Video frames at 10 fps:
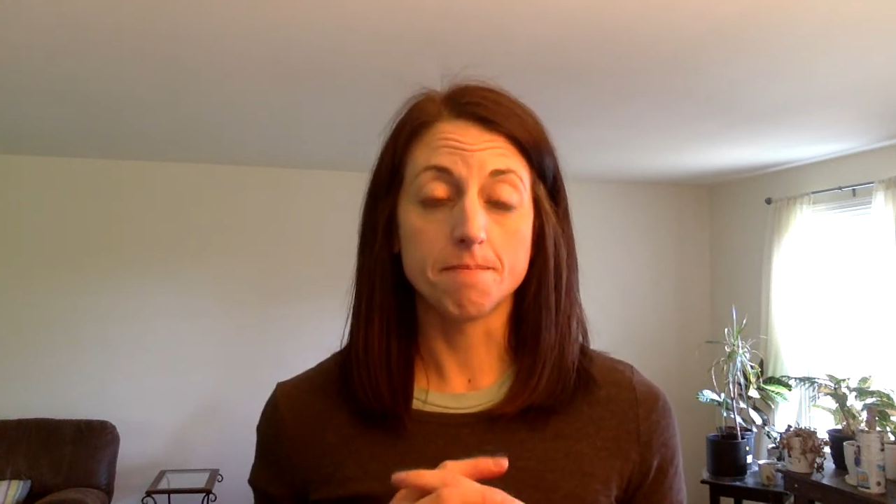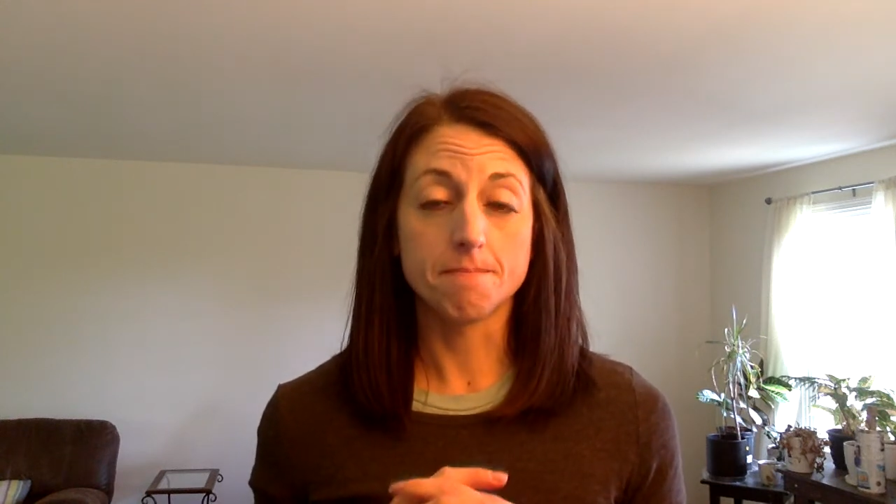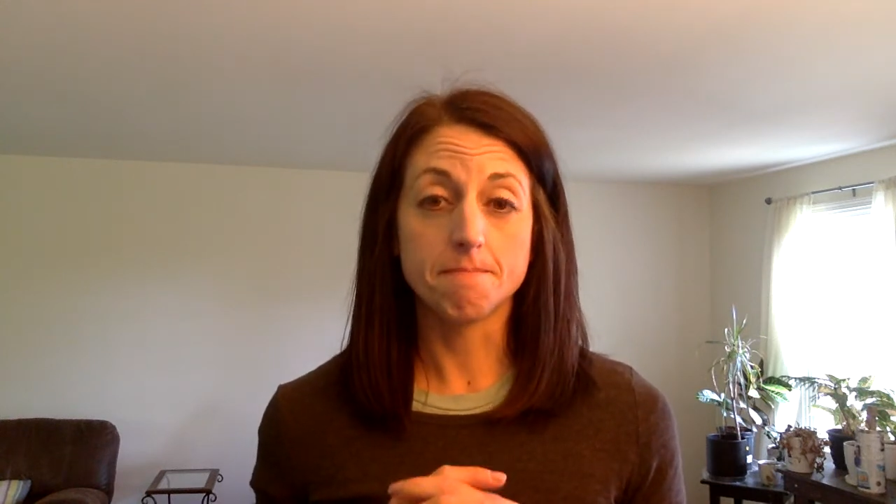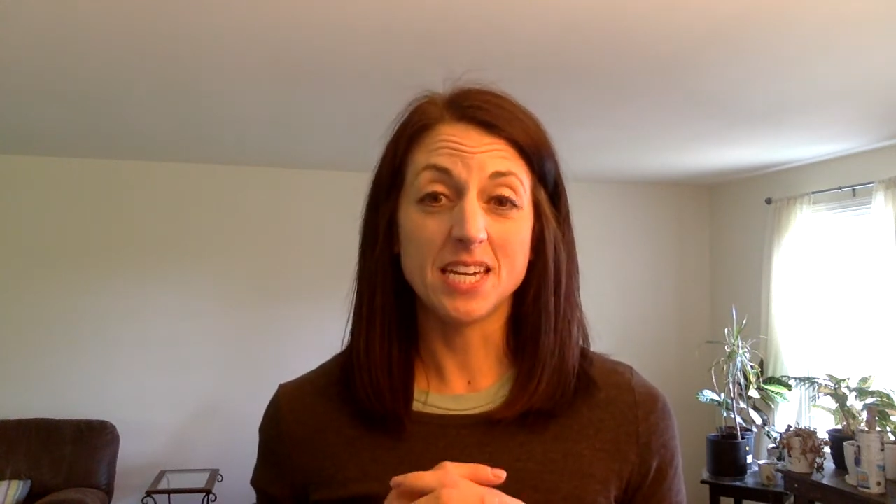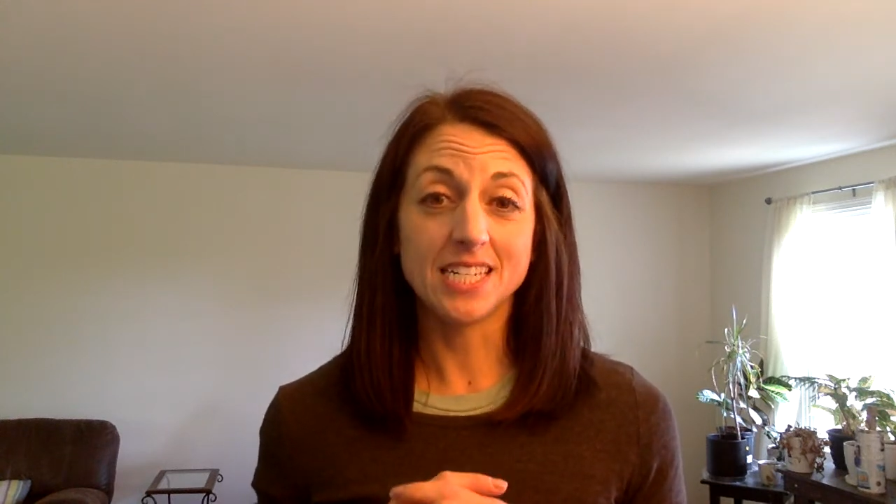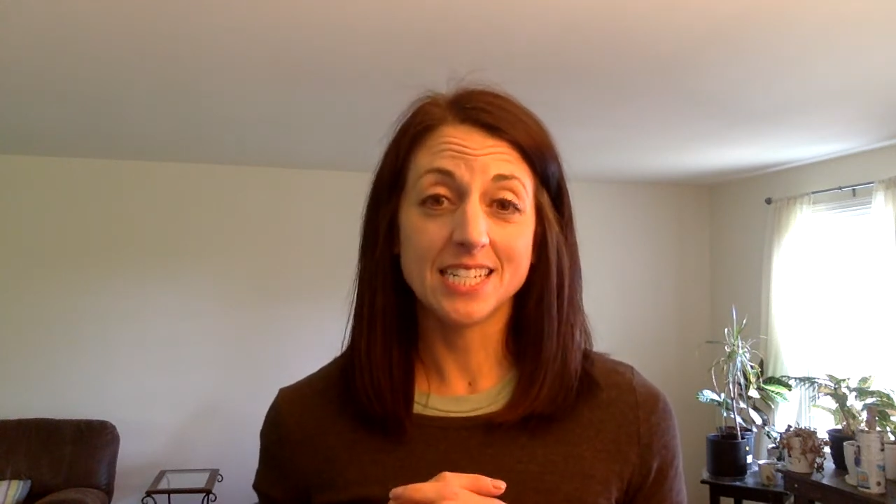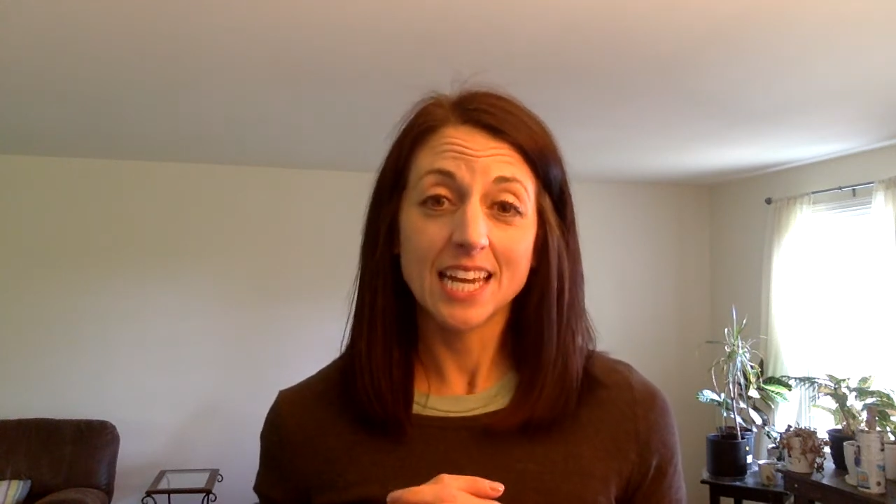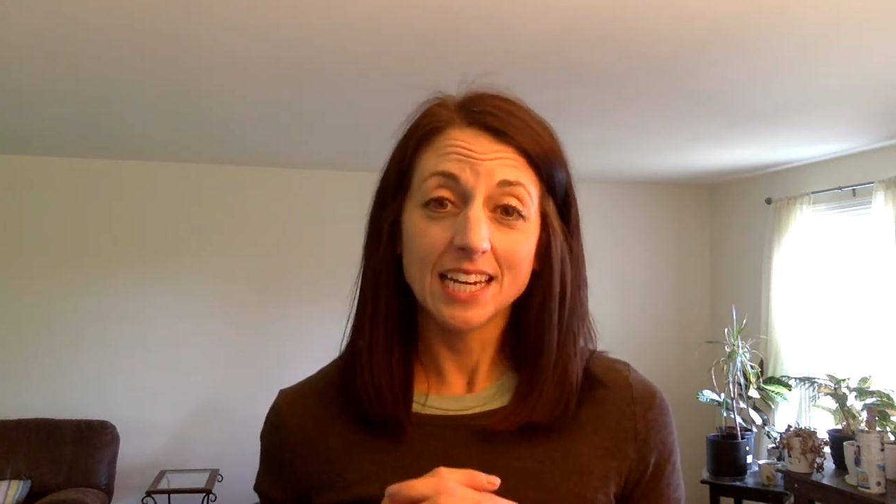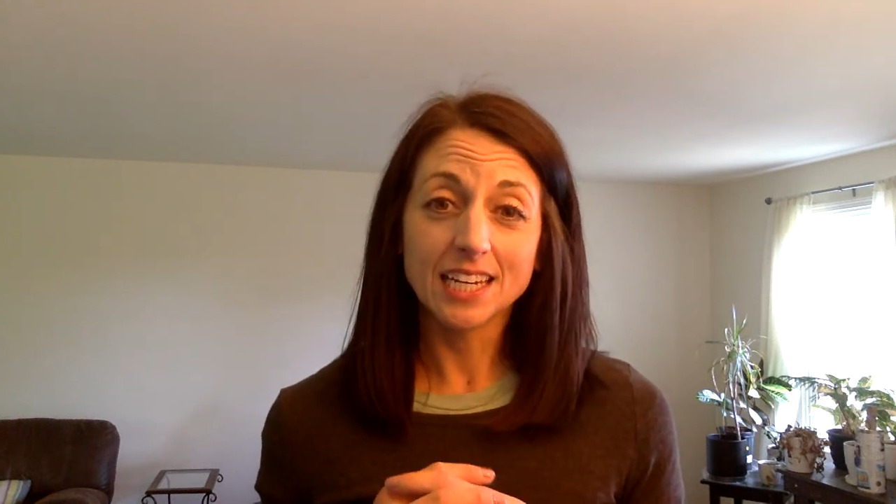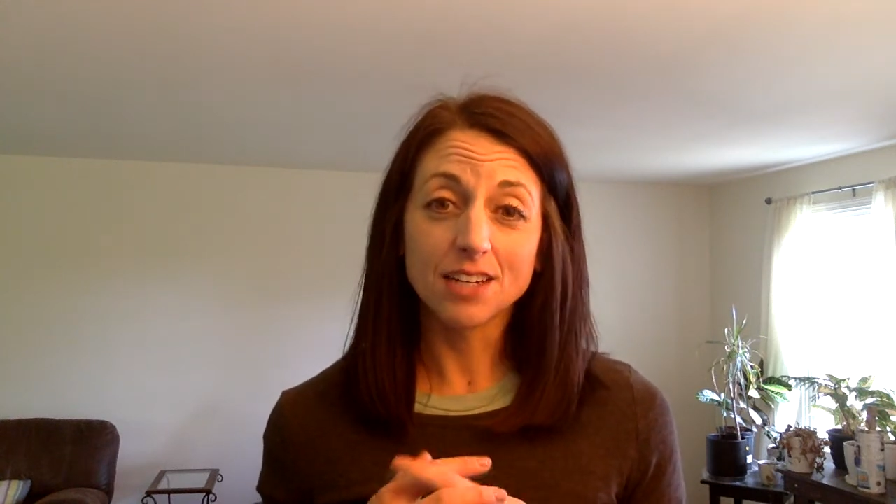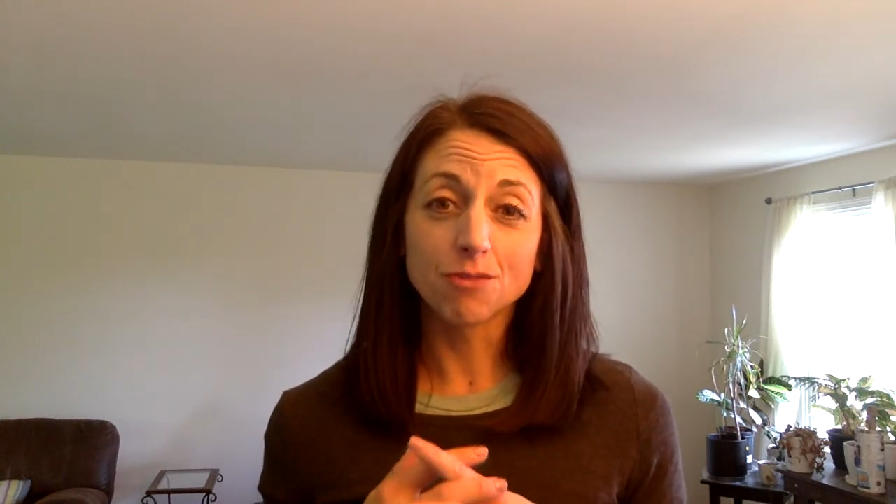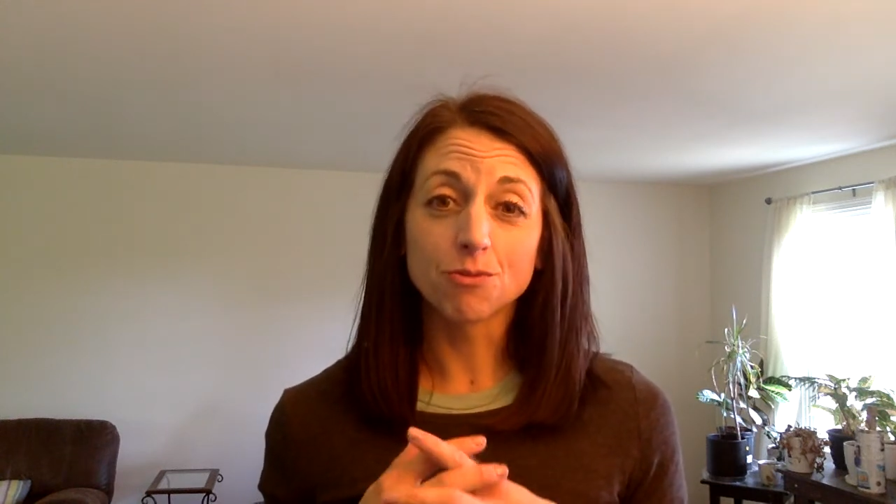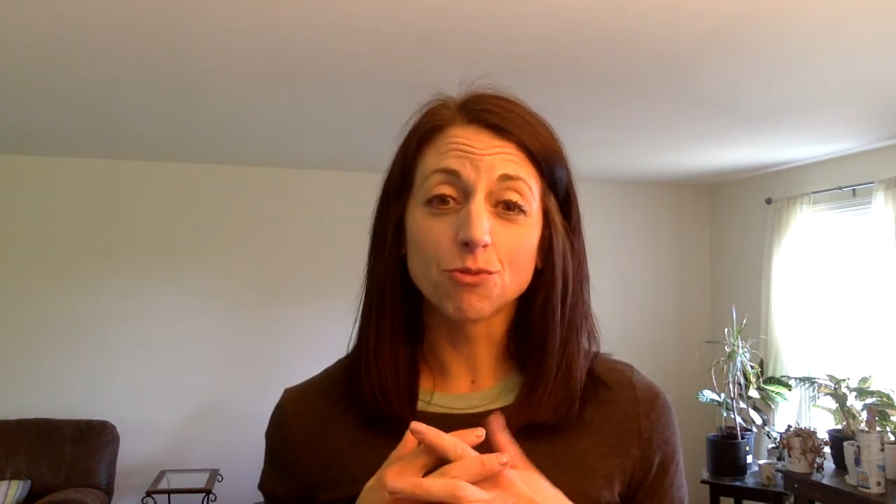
maintaining